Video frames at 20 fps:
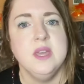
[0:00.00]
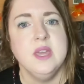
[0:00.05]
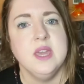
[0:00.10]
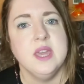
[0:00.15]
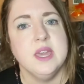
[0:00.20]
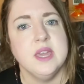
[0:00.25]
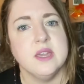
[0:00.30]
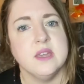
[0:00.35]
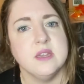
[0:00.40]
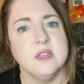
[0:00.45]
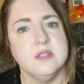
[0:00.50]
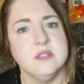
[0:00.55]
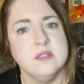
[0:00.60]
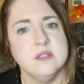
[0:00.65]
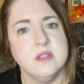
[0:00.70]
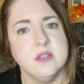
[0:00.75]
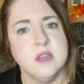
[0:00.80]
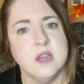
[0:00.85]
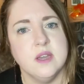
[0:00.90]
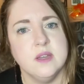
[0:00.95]
It
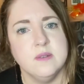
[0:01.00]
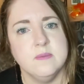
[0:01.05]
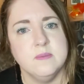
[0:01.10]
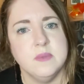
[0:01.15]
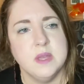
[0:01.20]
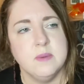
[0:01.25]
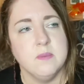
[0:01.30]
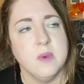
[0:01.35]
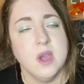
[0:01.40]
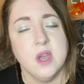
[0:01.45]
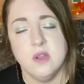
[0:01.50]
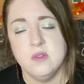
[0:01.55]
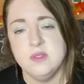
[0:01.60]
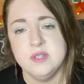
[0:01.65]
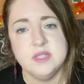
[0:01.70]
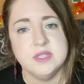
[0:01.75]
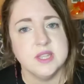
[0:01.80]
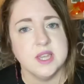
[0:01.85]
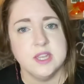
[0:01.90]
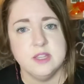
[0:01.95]
can, it might
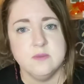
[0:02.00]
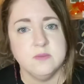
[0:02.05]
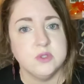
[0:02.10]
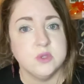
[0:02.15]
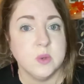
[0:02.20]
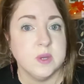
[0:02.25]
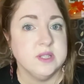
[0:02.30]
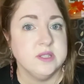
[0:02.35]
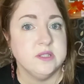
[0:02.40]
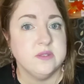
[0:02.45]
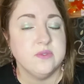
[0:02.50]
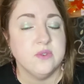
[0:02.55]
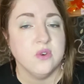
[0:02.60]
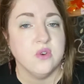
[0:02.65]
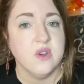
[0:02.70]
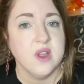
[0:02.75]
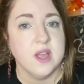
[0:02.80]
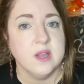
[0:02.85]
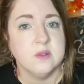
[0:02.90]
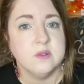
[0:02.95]
only take them
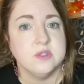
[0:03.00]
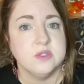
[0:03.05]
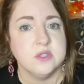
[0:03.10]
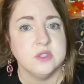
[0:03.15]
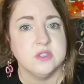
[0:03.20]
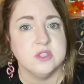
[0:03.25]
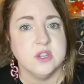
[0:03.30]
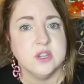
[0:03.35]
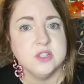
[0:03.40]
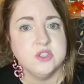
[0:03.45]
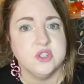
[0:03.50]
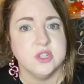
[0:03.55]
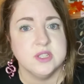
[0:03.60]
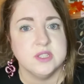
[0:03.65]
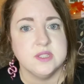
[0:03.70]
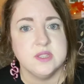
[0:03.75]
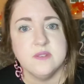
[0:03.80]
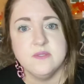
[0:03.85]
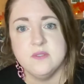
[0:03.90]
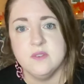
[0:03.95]
24 hours to
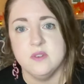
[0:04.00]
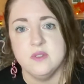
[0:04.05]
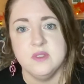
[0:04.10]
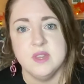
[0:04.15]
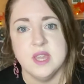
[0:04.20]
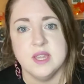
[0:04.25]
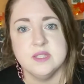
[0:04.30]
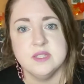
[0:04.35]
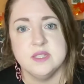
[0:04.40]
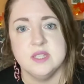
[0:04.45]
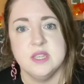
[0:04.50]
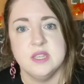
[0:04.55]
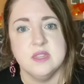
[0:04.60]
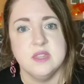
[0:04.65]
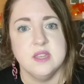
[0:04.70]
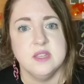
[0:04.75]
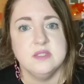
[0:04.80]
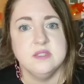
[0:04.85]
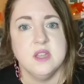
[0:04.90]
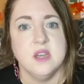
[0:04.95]
digest their food, and that's it,
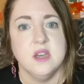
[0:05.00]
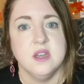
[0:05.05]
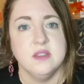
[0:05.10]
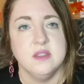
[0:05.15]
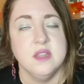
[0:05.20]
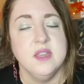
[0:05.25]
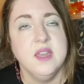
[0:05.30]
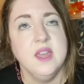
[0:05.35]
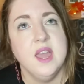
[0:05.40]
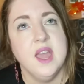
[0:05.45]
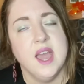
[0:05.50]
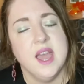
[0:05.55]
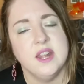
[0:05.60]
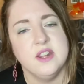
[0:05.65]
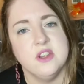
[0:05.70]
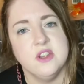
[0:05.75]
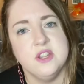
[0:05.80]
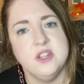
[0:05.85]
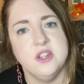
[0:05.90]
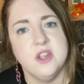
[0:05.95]
they're done.
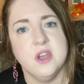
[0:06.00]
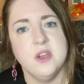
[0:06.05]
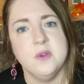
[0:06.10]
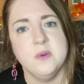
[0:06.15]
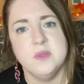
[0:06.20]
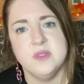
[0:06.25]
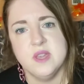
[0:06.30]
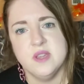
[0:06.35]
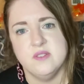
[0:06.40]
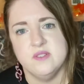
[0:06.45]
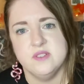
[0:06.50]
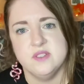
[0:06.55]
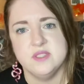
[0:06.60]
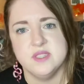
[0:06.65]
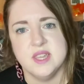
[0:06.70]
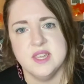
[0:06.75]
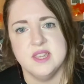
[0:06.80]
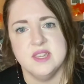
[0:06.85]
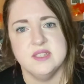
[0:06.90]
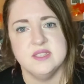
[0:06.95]
And I know with
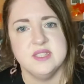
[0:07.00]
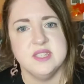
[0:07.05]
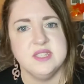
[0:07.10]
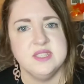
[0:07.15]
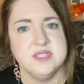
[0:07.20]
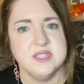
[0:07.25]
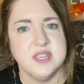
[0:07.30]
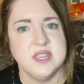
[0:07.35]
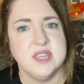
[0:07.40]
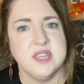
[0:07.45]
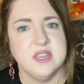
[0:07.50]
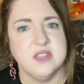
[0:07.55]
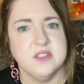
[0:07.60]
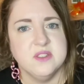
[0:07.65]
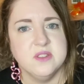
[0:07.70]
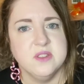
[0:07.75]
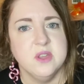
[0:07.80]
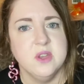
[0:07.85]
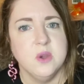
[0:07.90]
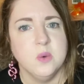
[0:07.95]
Aristeas, he's
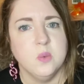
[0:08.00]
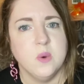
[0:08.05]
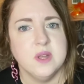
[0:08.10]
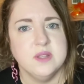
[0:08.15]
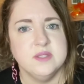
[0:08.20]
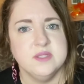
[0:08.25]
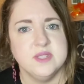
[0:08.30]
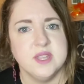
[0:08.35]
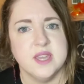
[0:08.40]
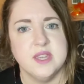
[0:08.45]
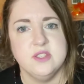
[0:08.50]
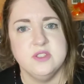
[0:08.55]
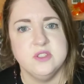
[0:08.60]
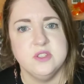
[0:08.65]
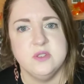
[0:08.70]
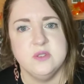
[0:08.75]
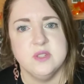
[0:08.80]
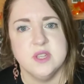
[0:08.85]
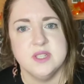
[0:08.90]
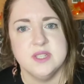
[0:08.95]
eaten one day and
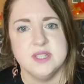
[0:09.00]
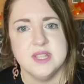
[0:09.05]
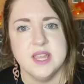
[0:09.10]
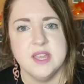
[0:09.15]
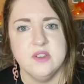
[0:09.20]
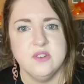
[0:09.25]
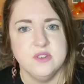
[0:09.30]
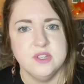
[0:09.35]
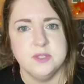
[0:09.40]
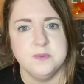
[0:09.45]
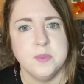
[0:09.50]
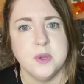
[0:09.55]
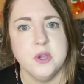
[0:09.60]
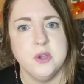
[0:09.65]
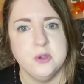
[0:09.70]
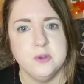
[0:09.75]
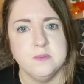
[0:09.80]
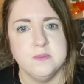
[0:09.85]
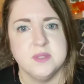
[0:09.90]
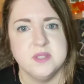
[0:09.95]
2 days later he's
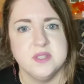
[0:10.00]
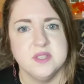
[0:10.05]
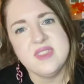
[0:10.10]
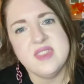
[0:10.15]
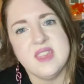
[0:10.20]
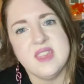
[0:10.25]
pooped.